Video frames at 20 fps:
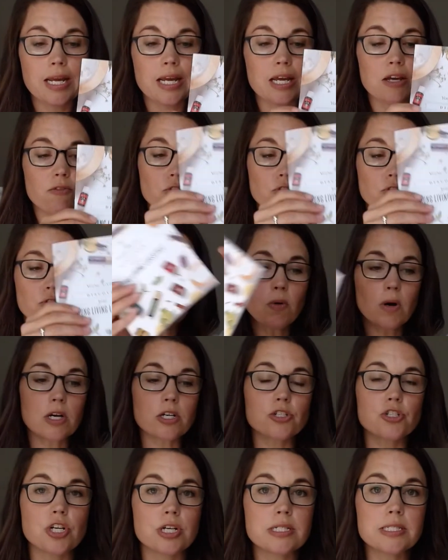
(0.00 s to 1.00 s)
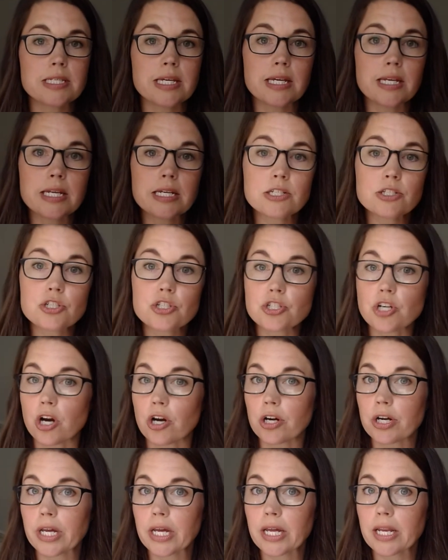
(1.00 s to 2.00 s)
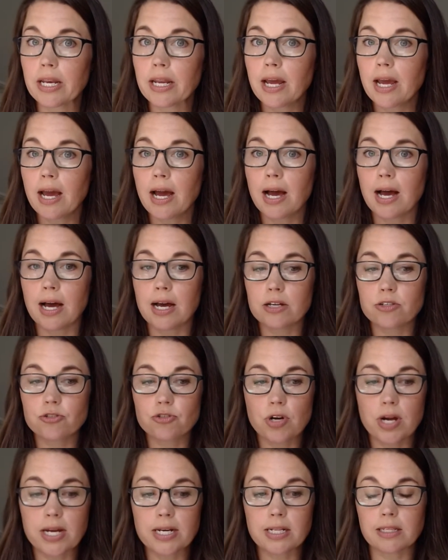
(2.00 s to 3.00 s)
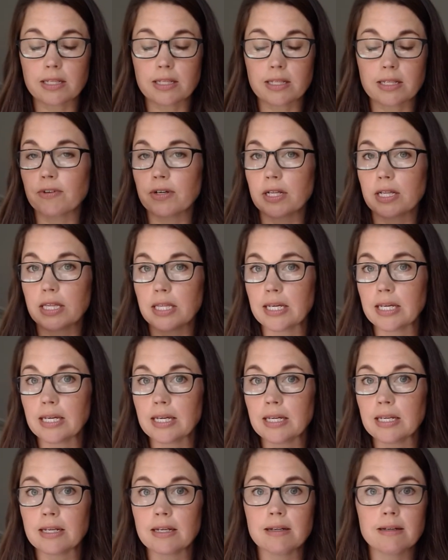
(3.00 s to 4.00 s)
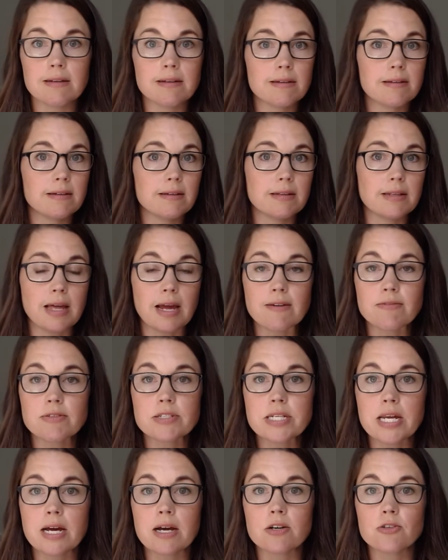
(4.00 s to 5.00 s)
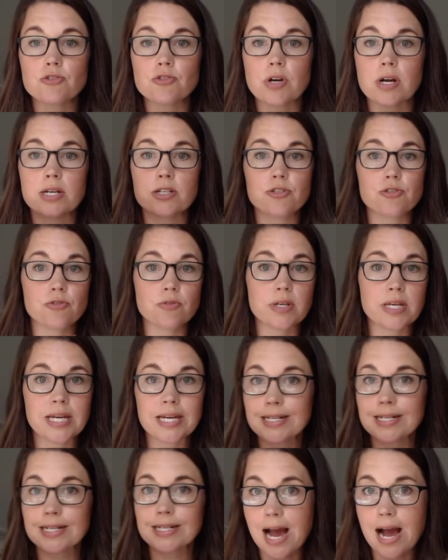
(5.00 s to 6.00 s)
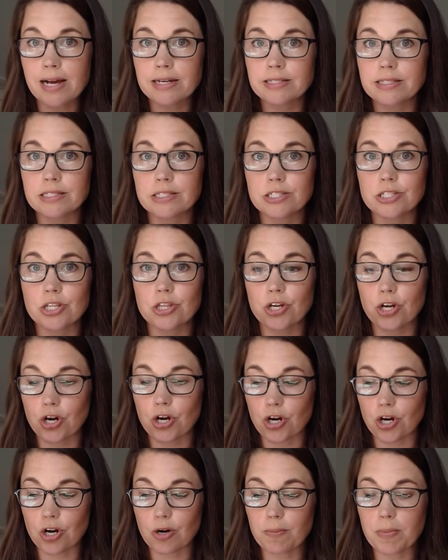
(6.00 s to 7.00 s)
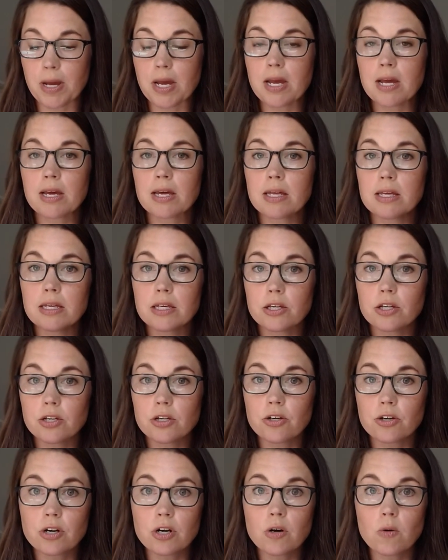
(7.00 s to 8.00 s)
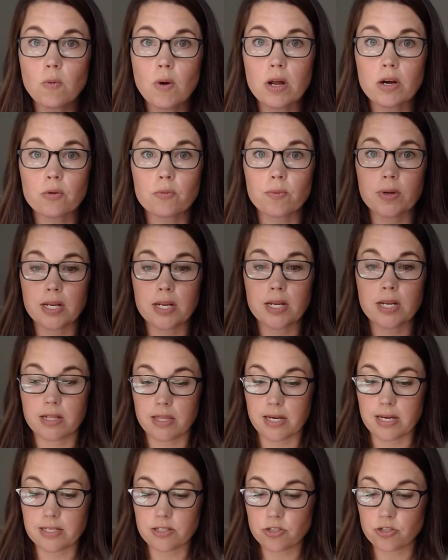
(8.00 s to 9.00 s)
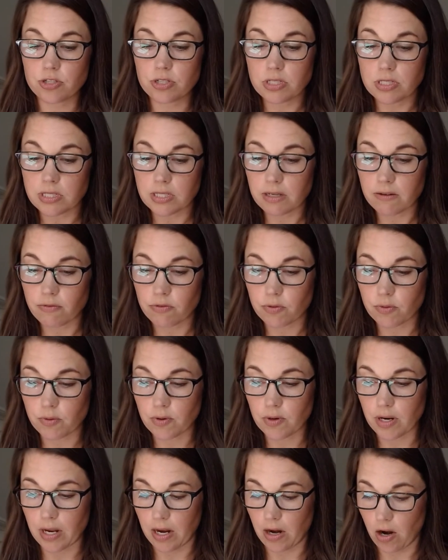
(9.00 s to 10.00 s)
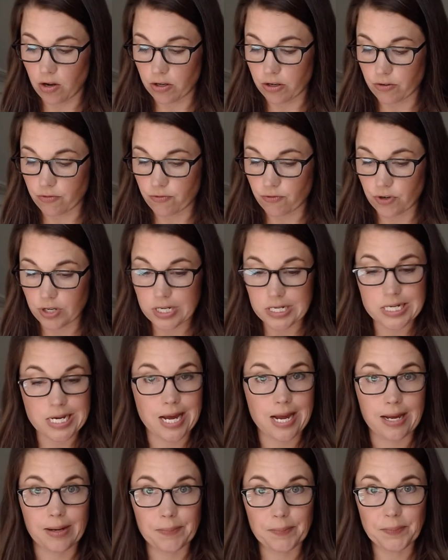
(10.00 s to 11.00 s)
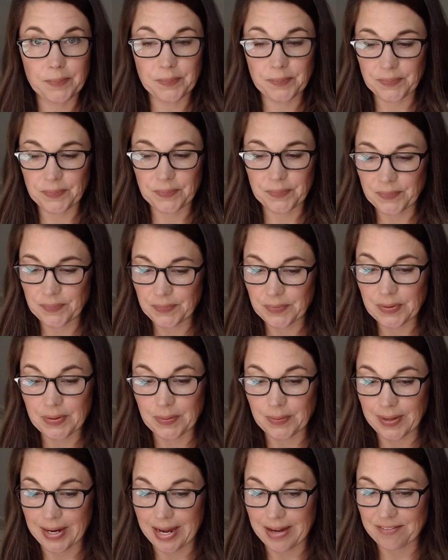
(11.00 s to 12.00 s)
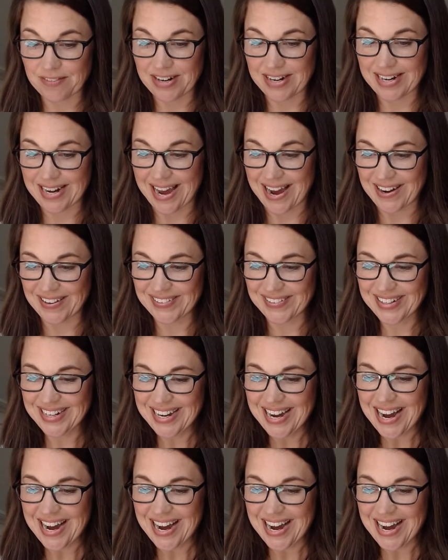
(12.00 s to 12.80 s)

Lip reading: If you are just getting started, trying to live a clean lifestyle, trying to kick toxins to the curb, you're going to want to read this. Just leaf through it in all your free time going on right now.